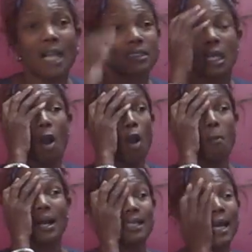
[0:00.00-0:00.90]
I said, oh
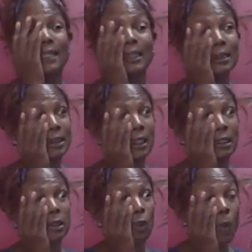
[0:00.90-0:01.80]
my God, this shit
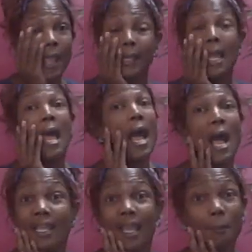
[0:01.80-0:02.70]
is crazy.
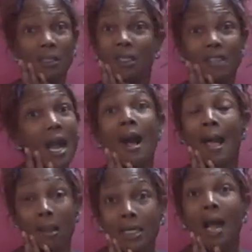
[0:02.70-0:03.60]
I can't believe y'all
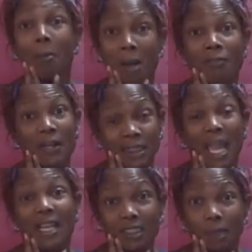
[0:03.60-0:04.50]
y'all motherfuckers
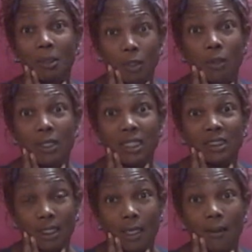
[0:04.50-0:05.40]
actually be doing
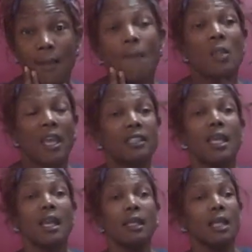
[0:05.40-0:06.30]
this shit. And
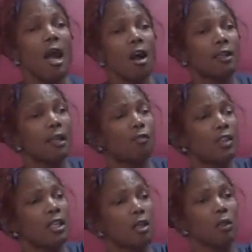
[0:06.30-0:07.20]
then y'all get
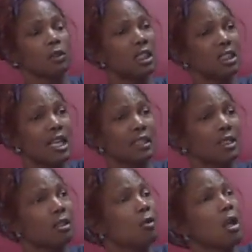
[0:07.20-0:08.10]
videos
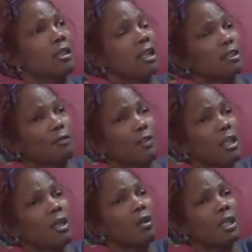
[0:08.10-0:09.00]
connected to there's a
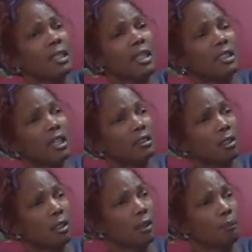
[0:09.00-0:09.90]
video connect, there's
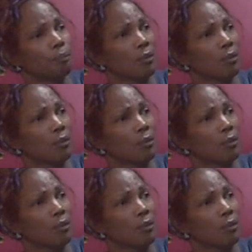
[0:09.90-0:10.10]
a